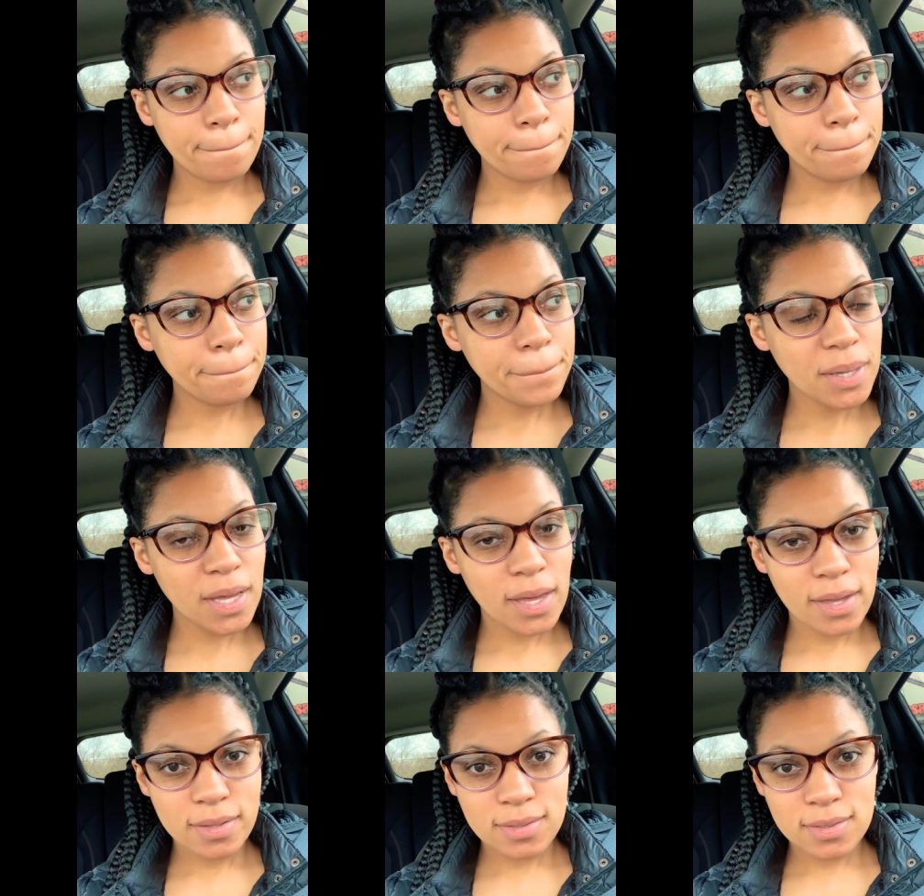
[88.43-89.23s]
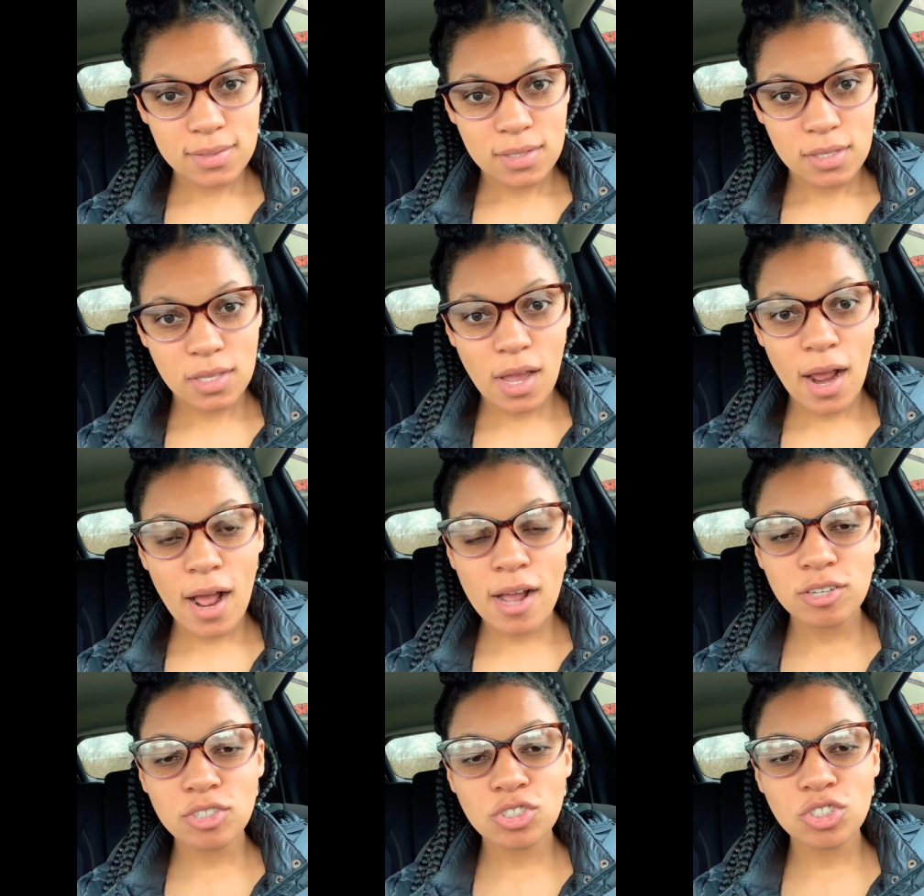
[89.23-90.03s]
But there
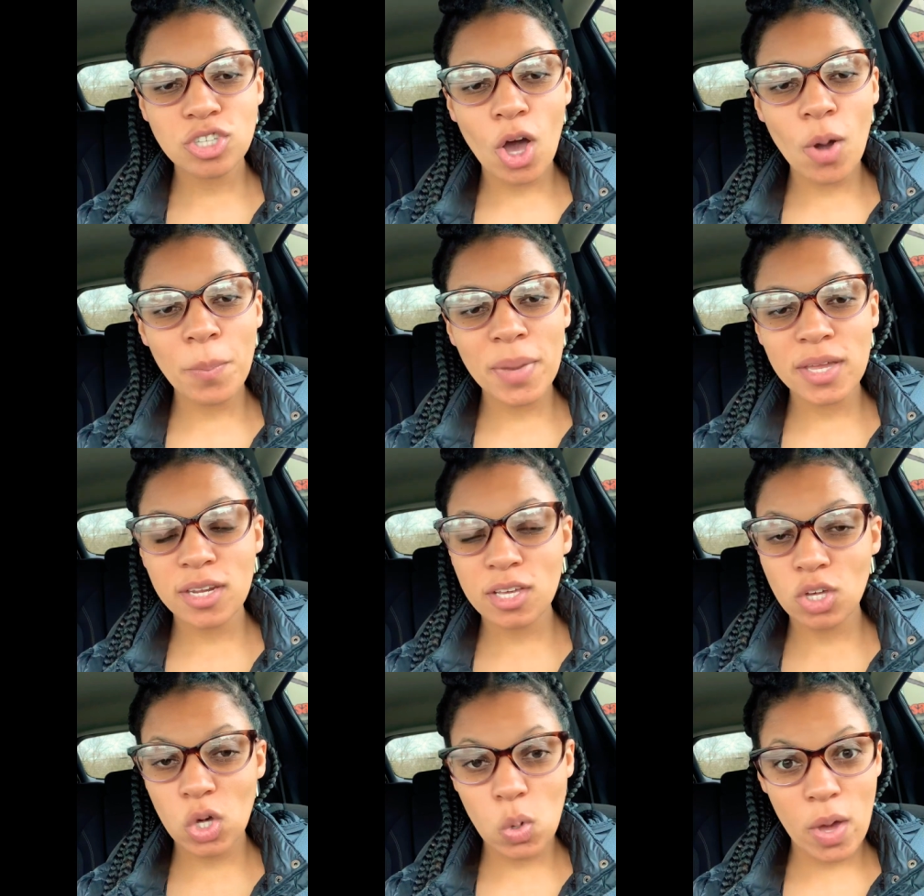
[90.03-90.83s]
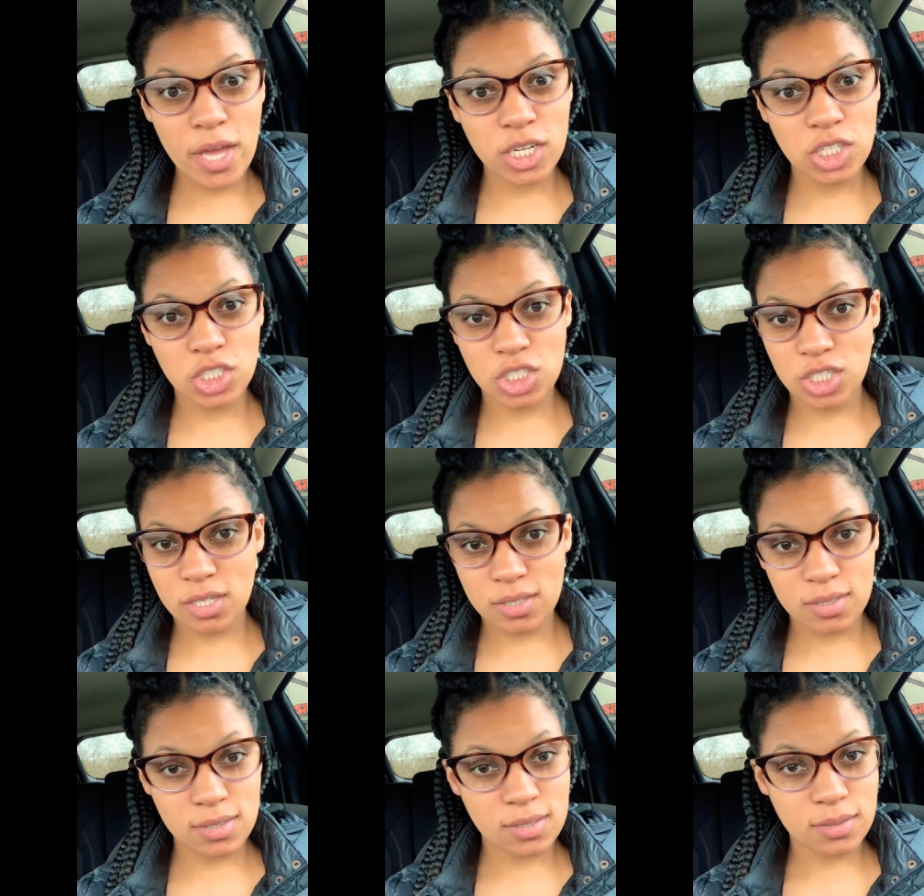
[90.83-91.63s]
are so many
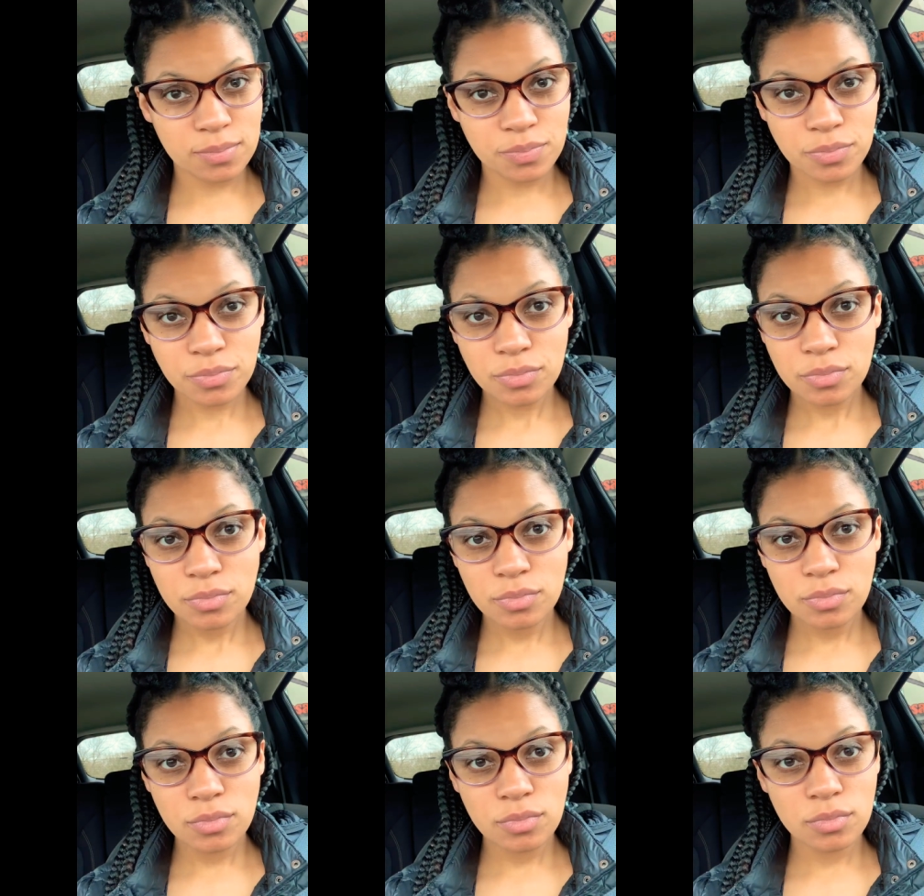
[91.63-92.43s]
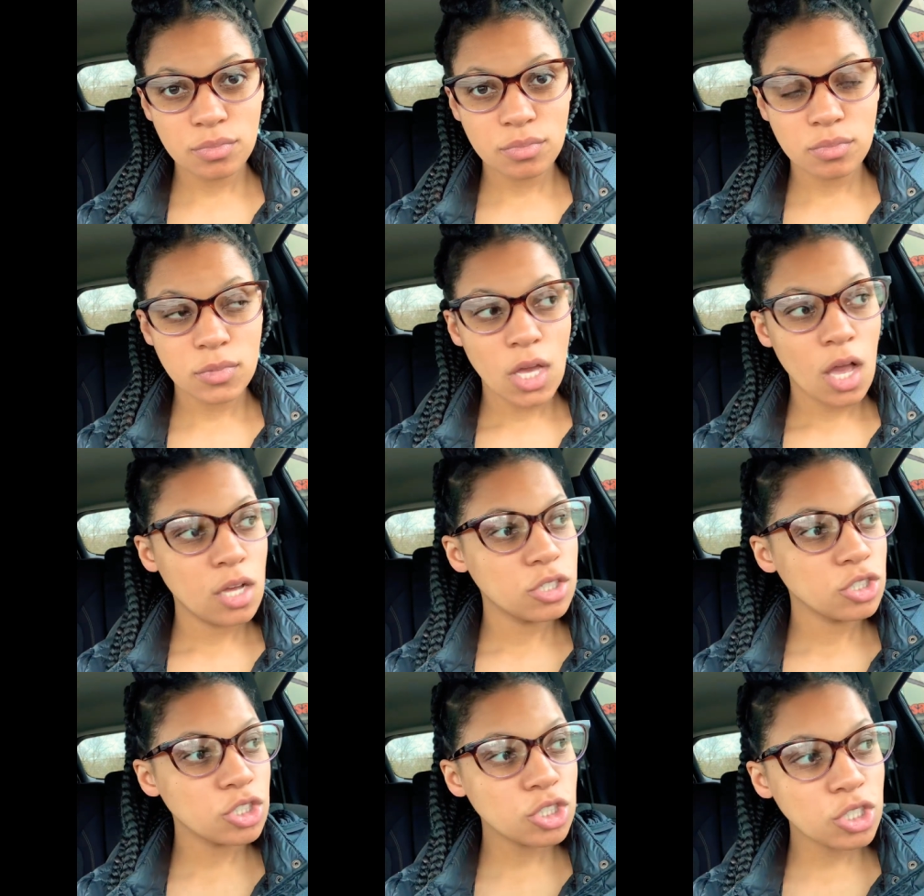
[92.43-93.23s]
questions
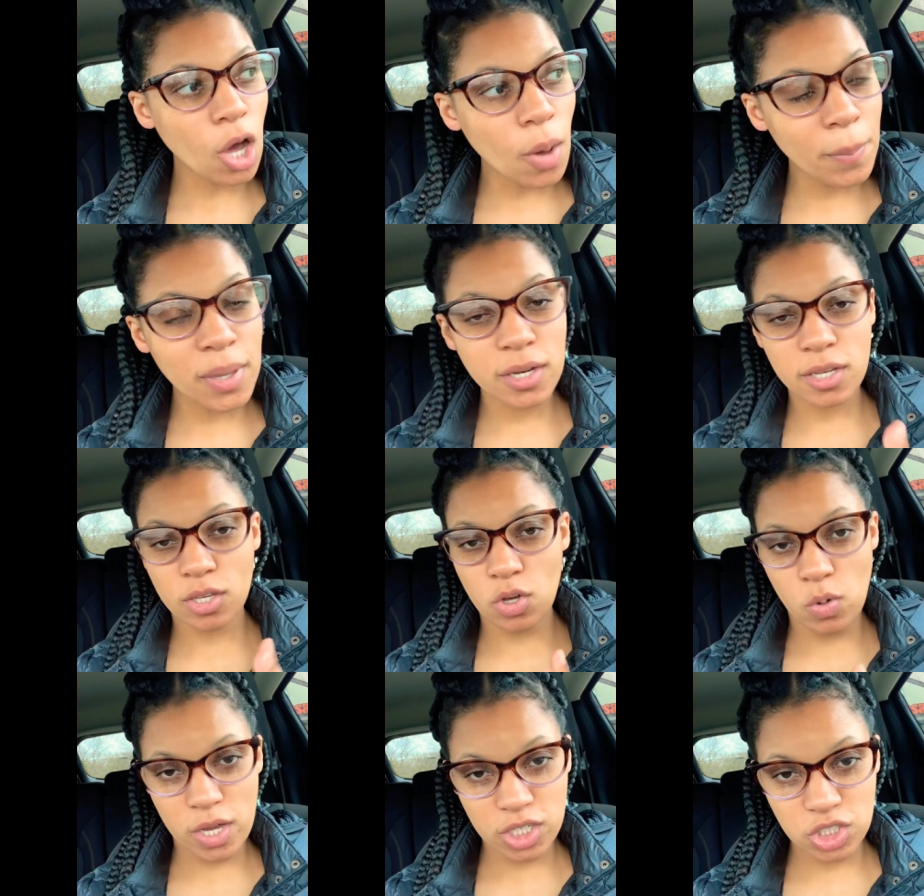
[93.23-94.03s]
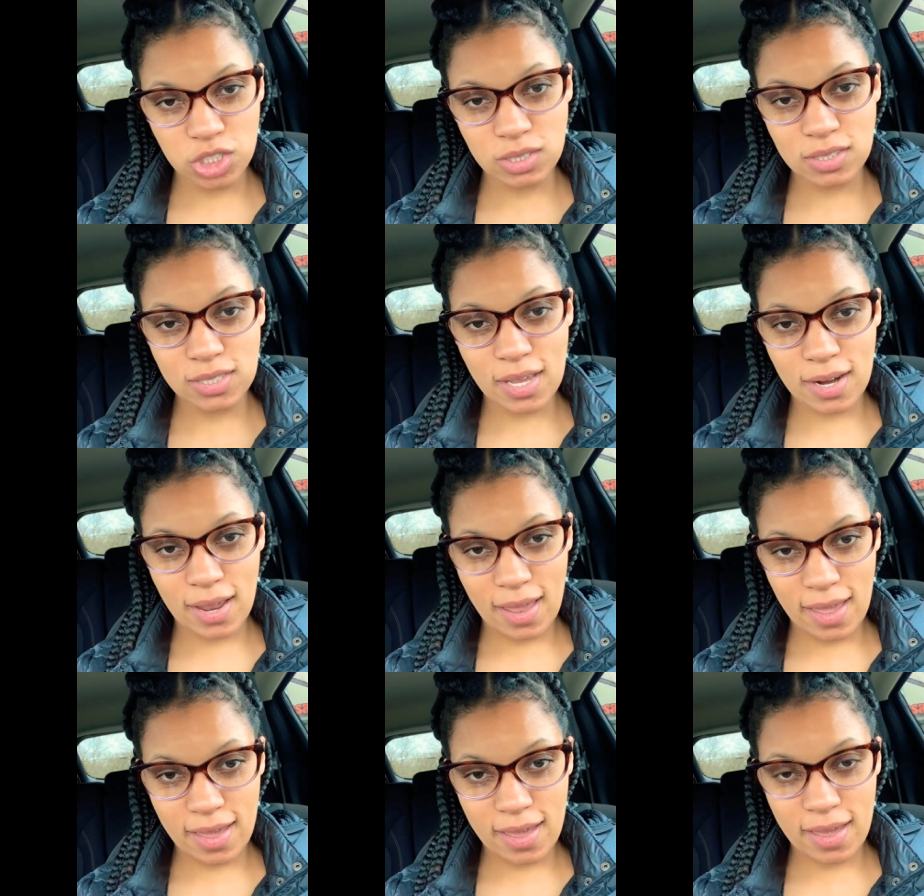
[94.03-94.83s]
that I
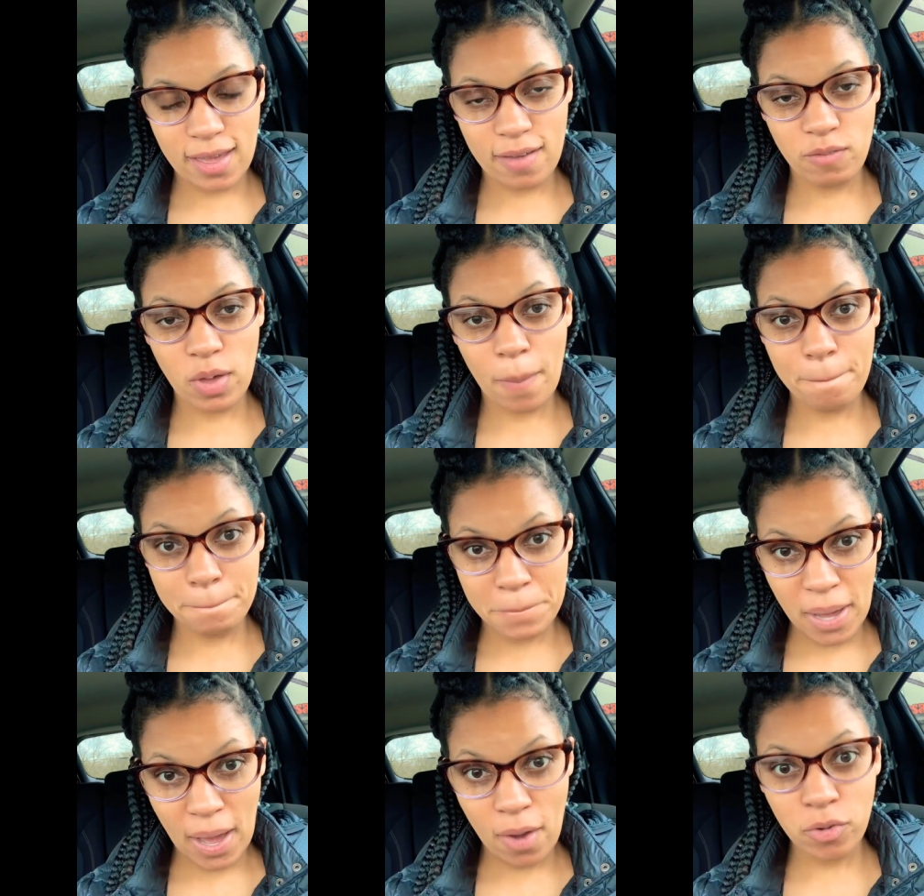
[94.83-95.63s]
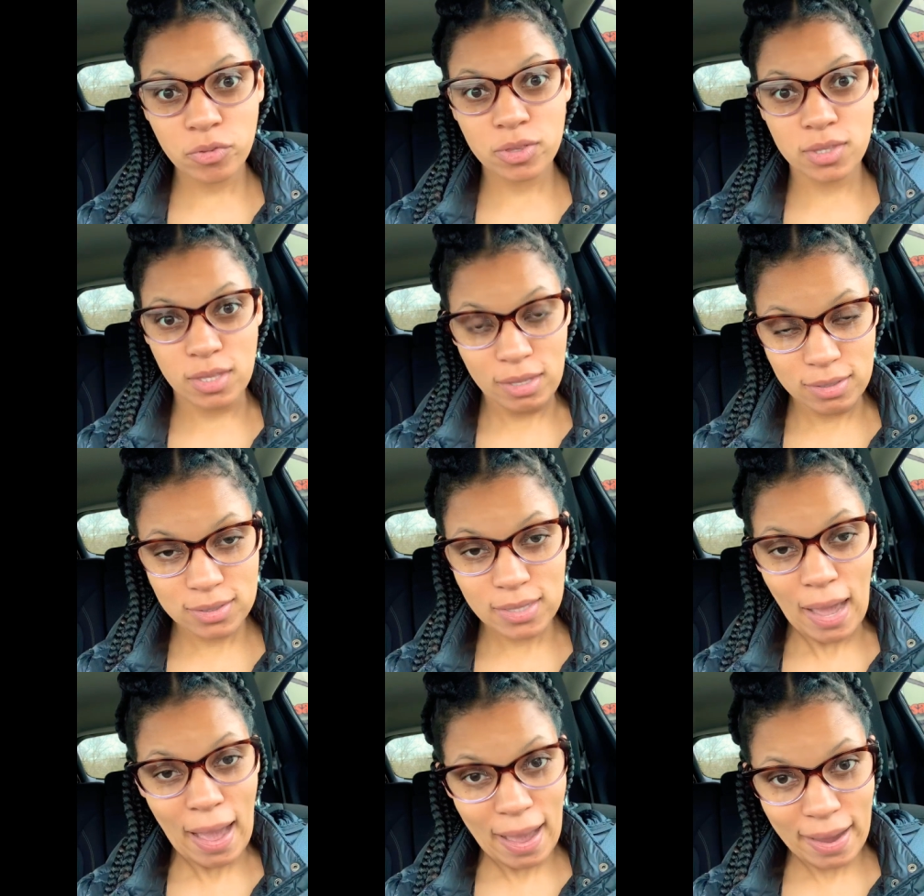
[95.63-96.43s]
have about this
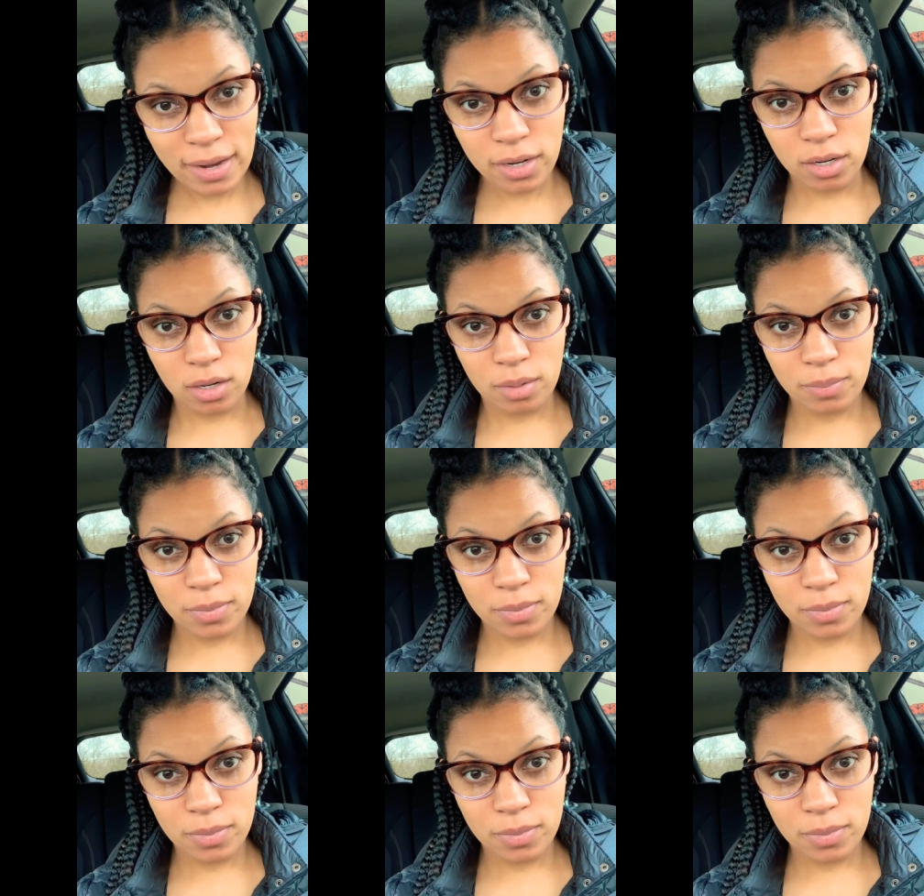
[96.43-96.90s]
item